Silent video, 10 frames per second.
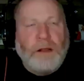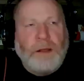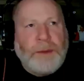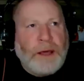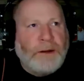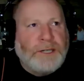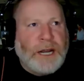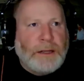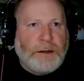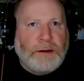let me
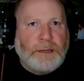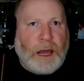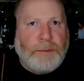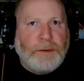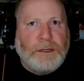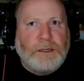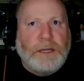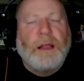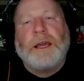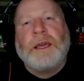interject here, Tom, and just
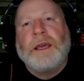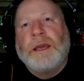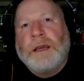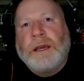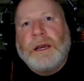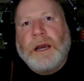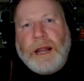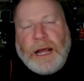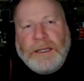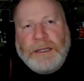say like, and
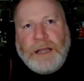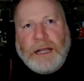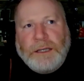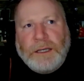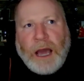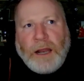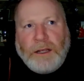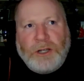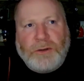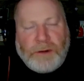that's that's kind of
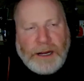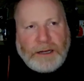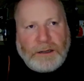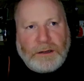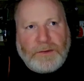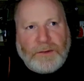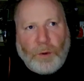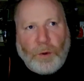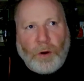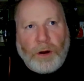strange
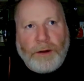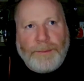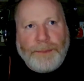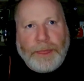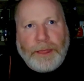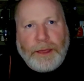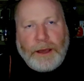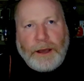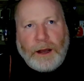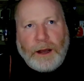for,
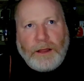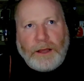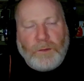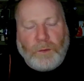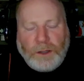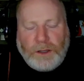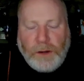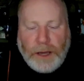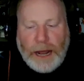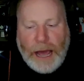uh, like once you
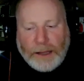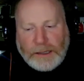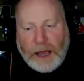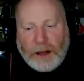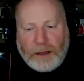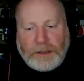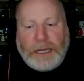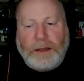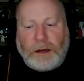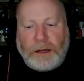get outside because
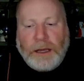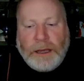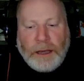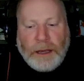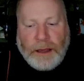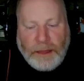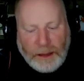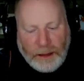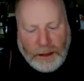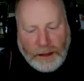like look,
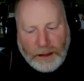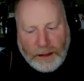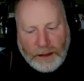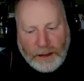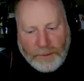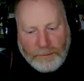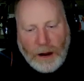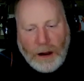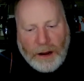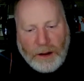the
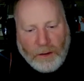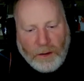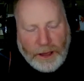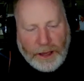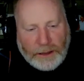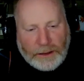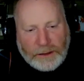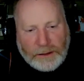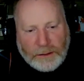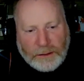American
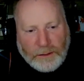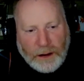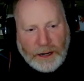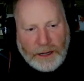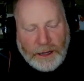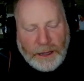audience, right?